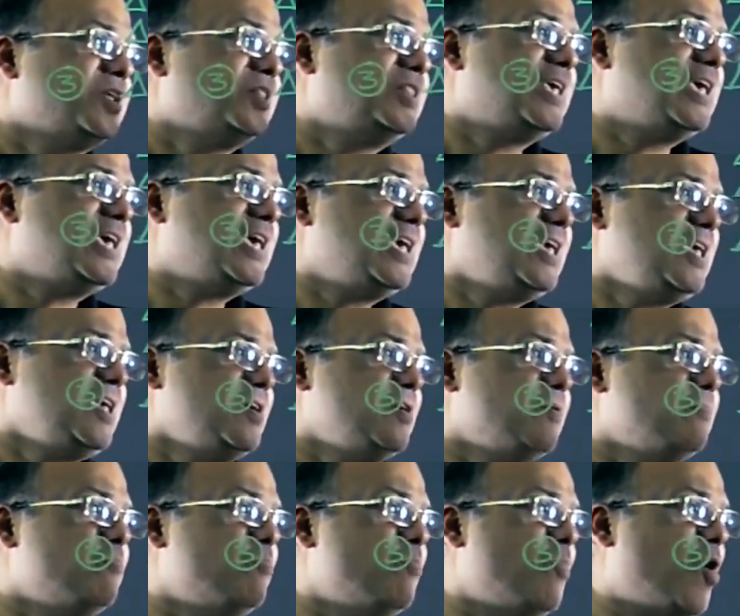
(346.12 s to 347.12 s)
the
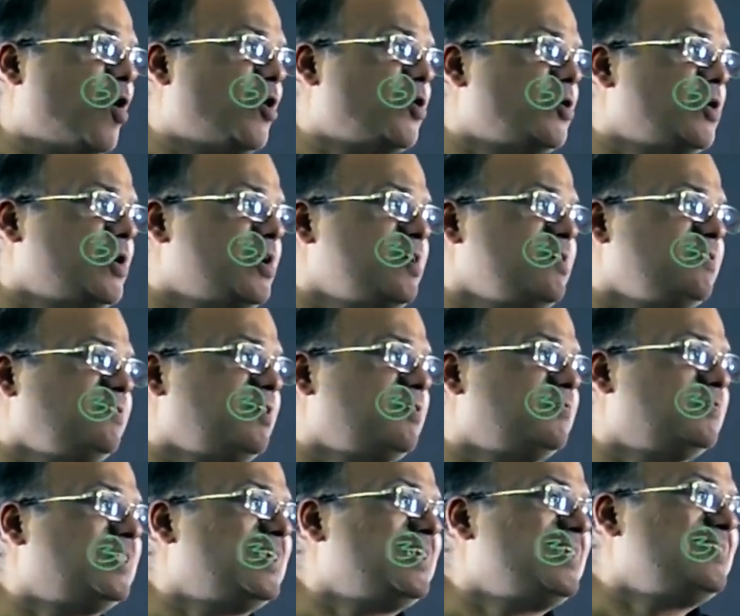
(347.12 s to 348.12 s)
modulus
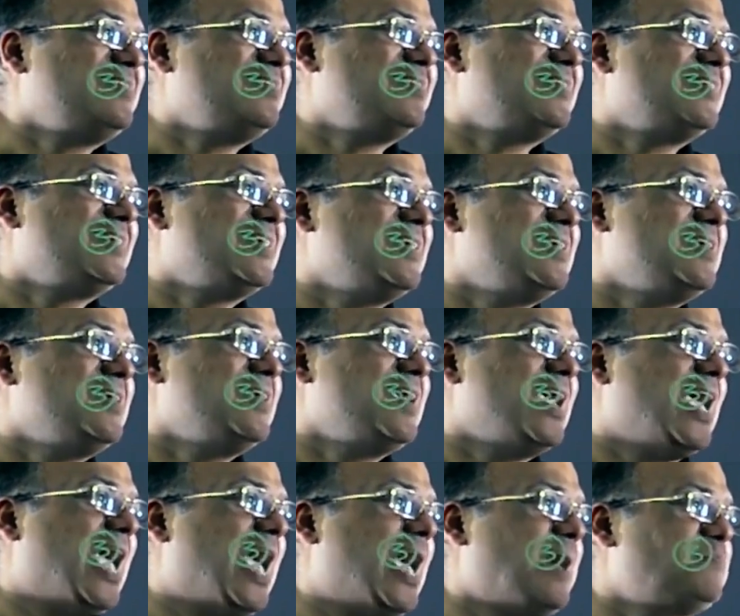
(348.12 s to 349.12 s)
of these
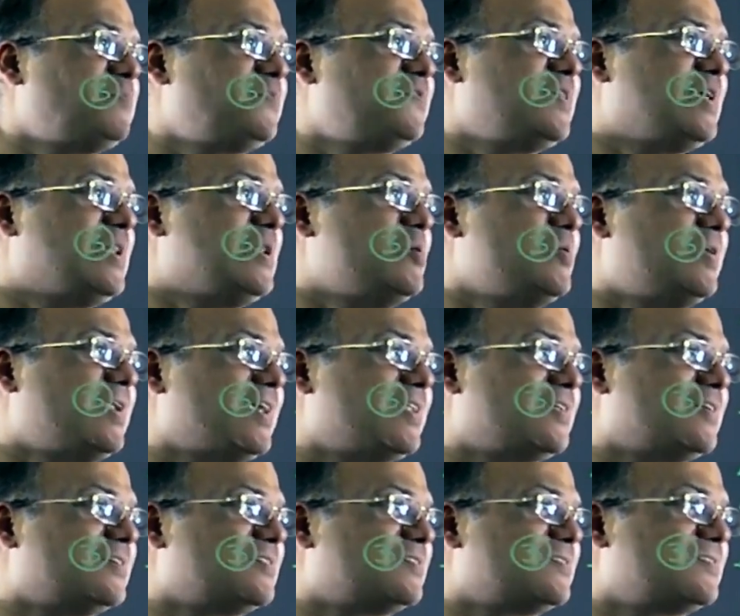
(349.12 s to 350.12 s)
absolute
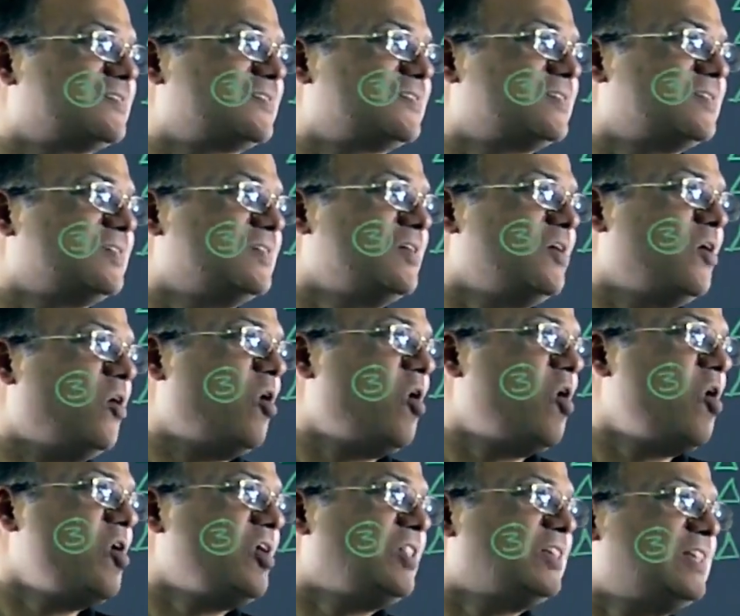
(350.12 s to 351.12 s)
errors.
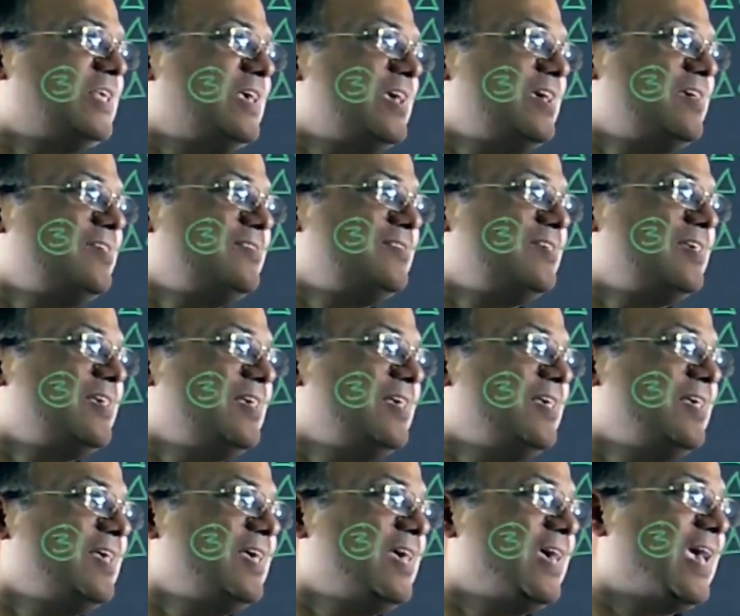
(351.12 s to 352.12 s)
All these
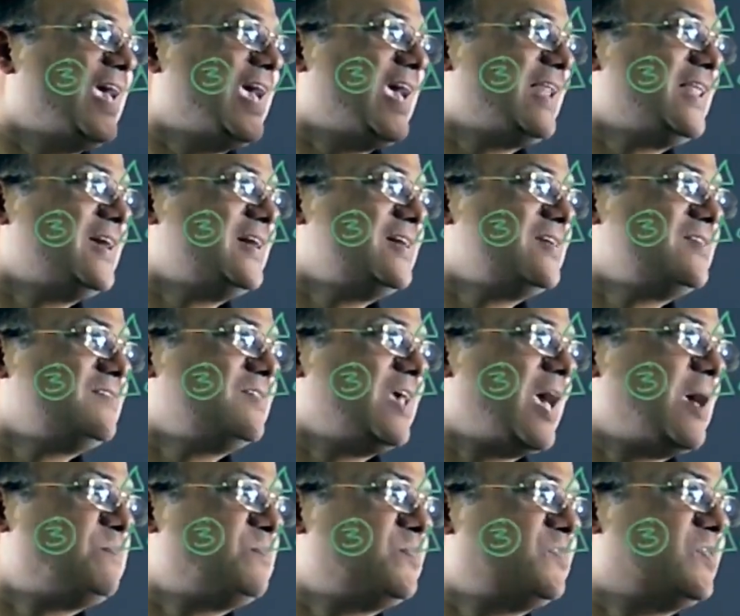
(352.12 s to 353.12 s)
errors,
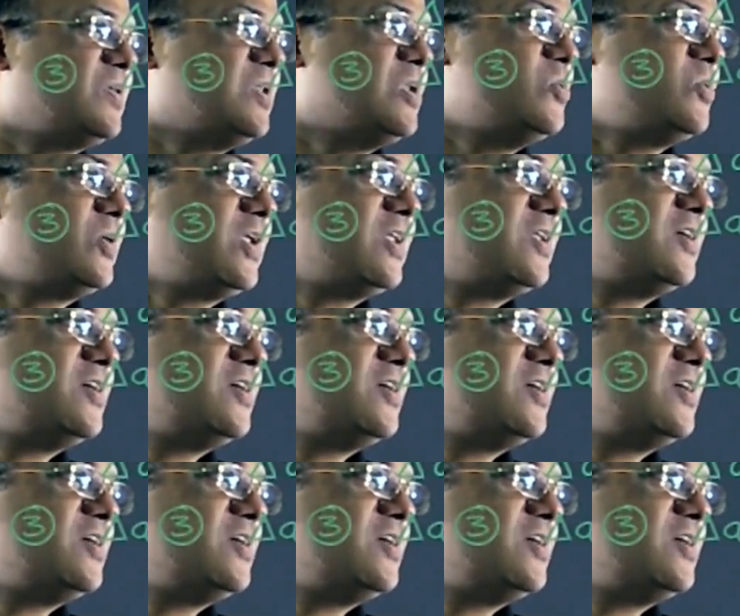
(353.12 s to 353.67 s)
absolute